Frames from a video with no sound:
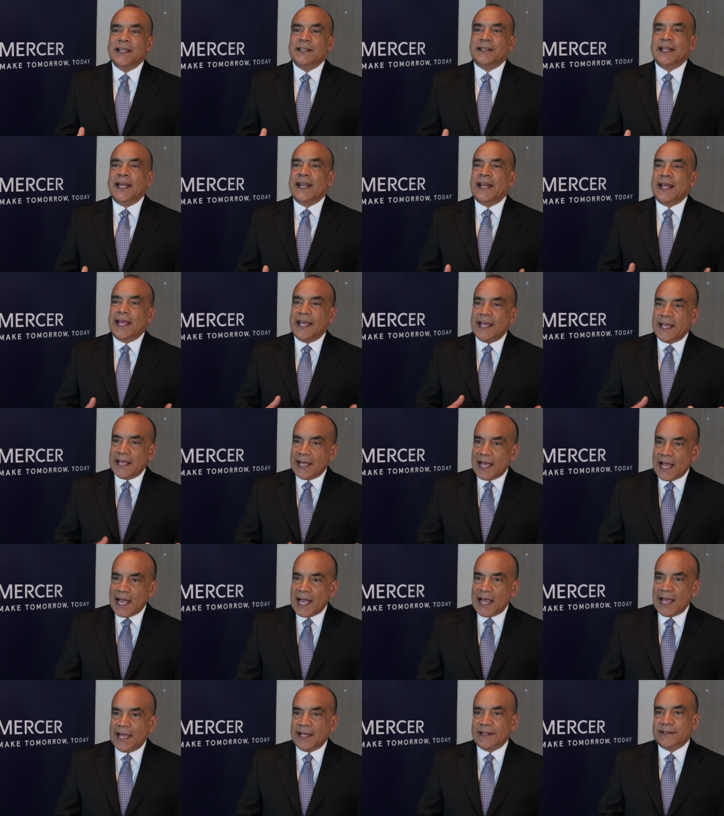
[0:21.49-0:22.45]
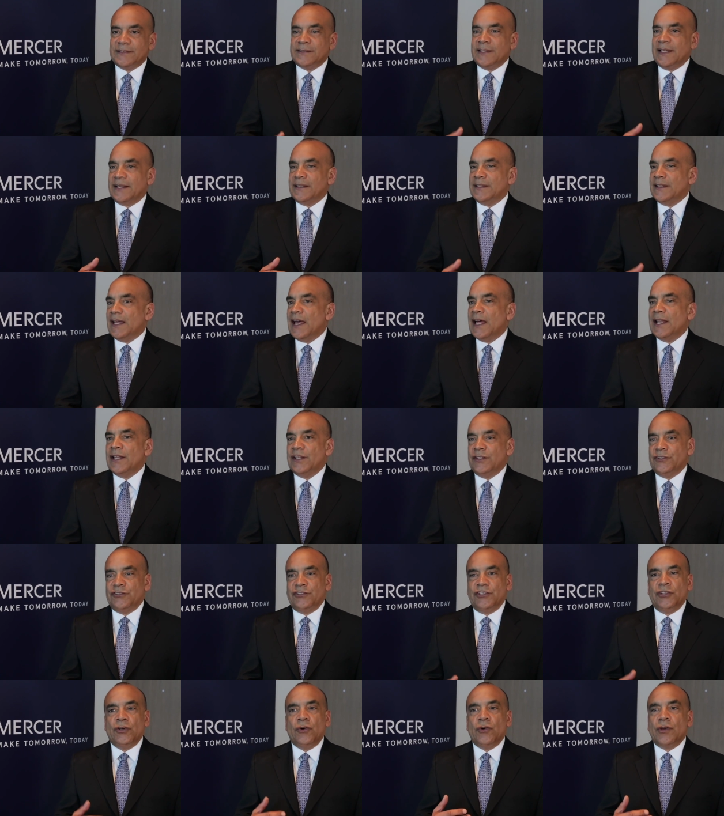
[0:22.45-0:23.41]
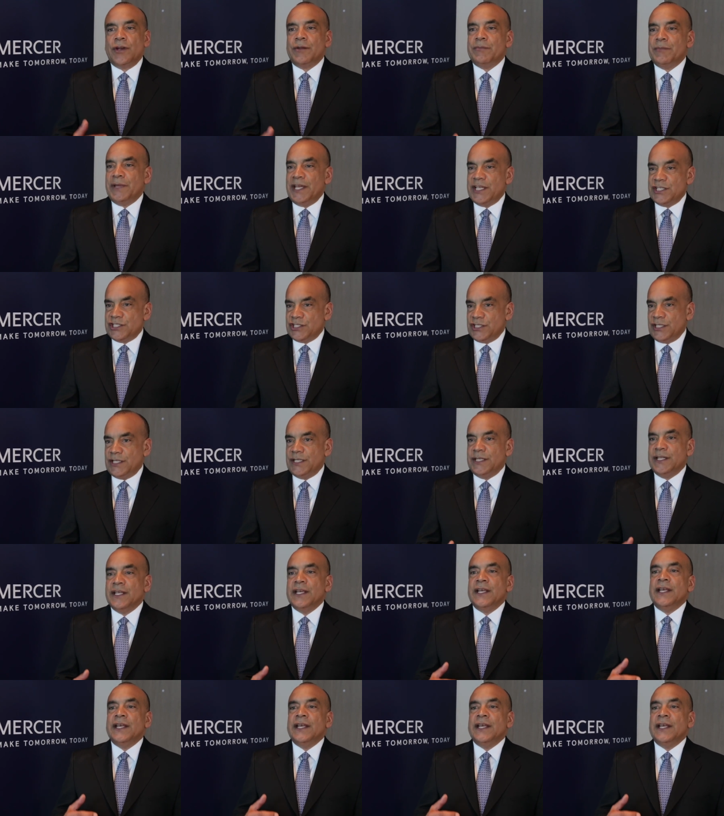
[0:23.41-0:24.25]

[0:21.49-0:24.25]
that AI, technology, automation,